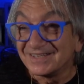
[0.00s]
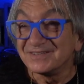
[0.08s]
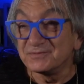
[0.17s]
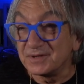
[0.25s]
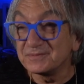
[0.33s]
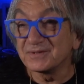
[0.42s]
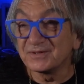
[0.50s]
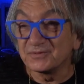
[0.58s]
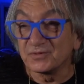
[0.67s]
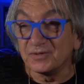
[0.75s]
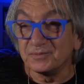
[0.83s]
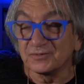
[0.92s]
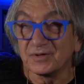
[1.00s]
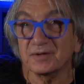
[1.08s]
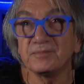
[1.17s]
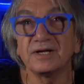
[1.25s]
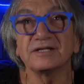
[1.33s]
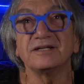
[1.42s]
remember
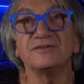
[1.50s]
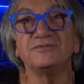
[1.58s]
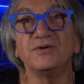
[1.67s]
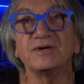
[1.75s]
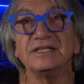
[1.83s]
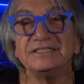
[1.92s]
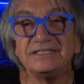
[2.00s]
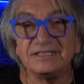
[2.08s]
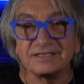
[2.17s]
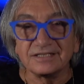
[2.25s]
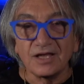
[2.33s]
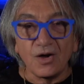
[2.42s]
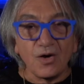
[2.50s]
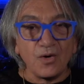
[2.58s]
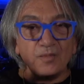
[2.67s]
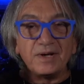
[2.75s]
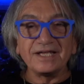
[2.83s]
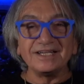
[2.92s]
Rachmaninoff vocalise?
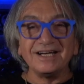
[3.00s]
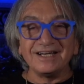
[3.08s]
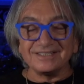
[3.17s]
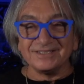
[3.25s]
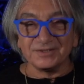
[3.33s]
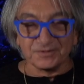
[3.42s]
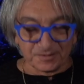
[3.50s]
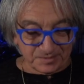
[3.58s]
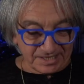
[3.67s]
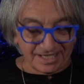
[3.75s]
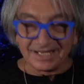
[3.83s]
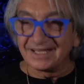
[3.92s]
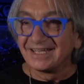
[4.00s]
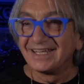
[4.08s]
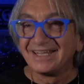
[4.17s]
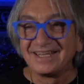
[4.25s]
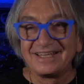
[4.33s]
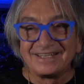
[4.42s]
Oh my God! Oh. You know, we were playing.
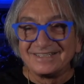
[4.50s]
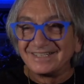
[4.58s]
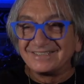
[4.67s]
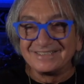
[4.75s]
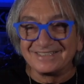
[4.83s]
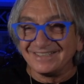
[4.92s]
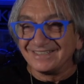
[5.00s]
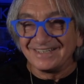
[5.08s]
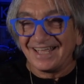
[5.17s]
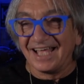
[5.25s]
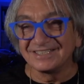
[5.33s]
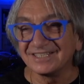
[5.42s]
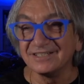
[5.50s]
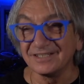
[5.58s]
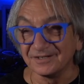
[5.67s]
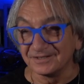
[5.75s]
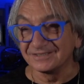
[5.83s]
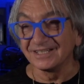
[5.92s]
This is I still
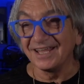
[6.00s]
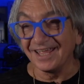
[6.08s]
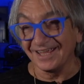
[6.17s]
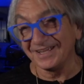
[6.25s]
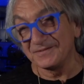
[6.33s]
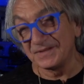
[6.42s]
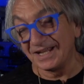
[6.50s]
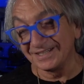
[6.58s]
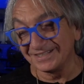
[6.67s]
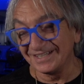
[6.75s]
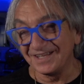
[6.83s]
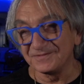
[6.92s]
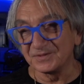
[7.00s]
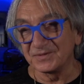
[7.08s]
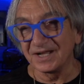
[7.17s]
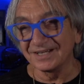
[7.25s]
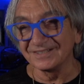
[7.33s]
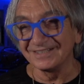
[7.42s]
hear it today. I mean, I still have the
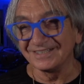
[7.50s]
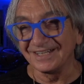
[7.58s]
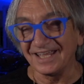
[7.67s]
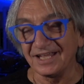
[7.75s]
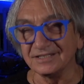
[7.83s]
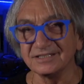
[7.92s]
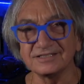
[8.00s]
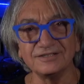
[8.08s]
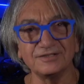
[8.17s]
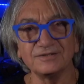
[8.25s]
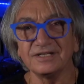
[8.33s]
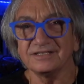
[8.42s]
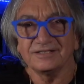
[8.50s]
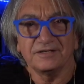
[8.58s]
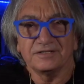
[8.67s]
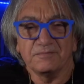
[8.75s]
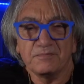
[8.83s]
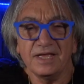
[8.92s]
record, and I listened to it. I said,
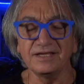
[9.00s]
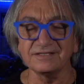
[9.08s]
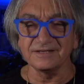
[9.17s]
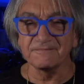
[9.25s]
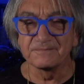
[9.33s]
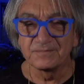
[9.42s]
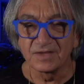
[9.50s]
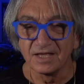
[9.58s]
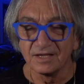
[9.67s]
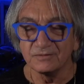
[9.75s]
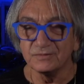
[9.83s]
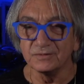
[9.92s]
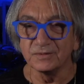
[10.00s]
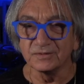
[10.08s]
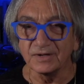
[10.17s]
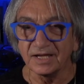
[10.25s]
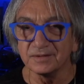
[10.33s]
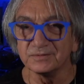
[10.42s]
"It's amazing what we
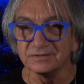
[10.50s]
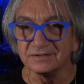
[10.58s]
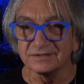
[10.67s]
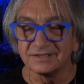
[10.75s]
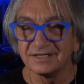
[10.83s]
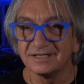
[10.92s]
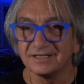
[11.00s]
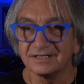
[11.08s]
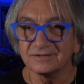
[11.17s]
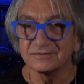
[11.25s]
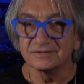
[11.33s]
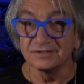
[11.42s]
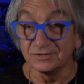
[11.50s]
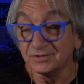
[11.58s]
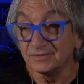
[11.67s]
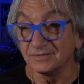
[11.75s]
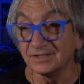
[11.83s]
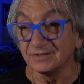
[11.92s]
were able to
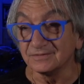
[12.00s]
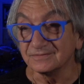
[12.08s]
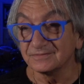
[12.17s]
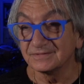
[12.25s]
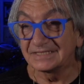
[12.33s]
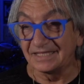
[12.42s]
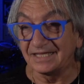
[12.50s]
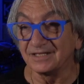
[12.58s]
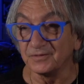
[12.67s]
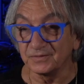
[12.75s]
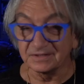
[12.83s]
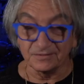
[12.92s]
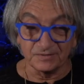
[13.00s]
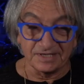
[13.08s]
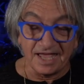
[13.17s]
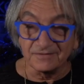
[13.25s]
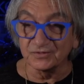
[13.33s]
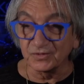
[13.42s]
do." You know, you know, with, when you
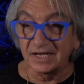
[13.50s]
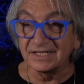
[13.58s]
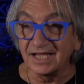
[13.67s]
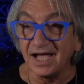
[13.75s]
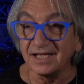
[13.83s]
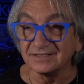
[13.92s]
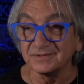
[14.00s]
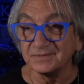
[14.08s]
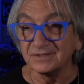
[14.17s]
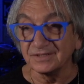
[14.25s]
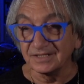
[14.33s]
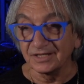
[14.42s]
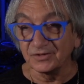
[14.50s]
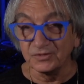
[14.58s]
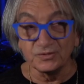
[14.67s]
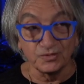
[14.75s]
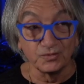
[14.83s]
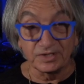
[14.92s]
have great guys, I mean, like
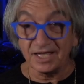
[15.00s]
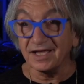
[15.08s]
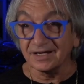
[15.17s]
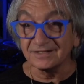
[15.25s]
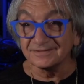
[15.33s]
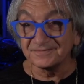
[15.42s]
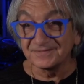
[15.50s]
you, you care,